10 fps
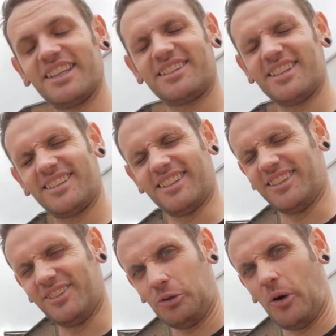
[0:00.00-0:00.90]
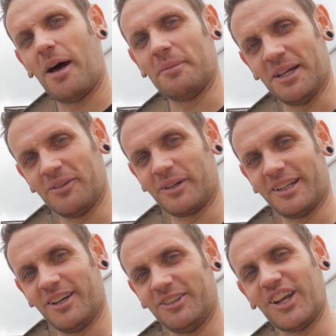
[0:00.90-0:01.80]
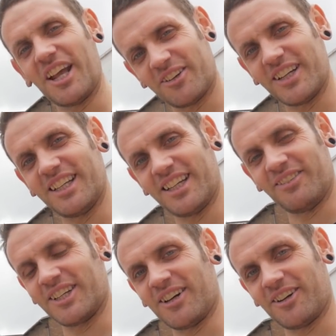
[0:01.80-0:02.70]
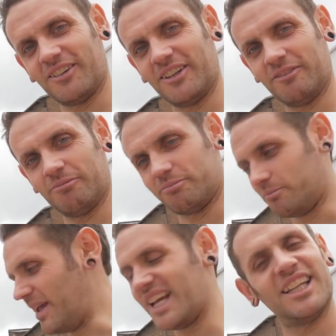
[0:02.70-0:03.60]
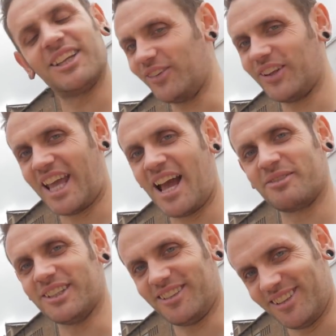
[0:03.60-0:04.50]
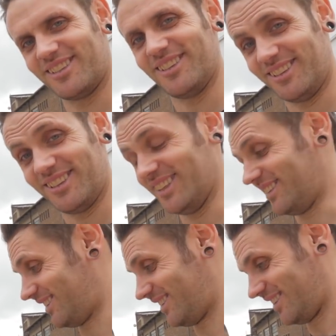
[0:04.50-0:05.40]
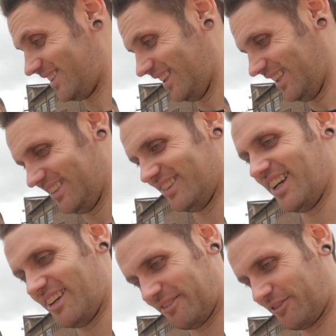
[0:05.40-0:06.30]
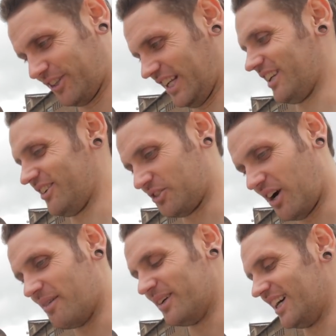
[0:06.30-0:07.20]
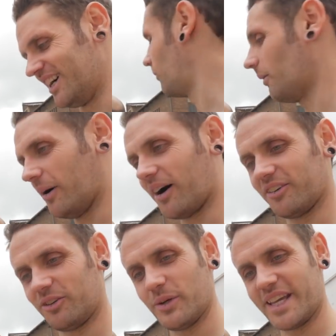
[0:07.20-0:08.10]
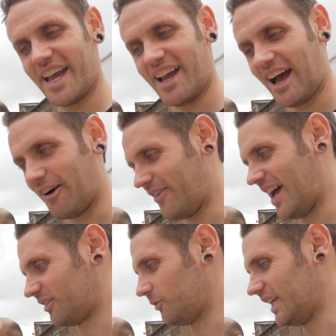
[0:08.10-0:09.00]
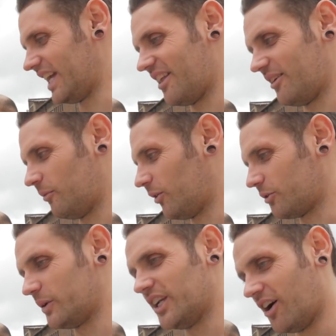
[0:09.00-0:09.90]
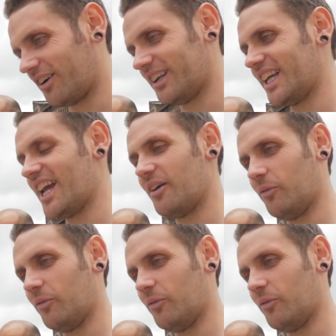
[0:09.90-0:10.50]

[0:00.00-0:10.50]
this is drama. We're not generating, we're not making this with the cameras. This is just legit freaking drama. What parts do we get? How fast can we get them? What are we not gonna get?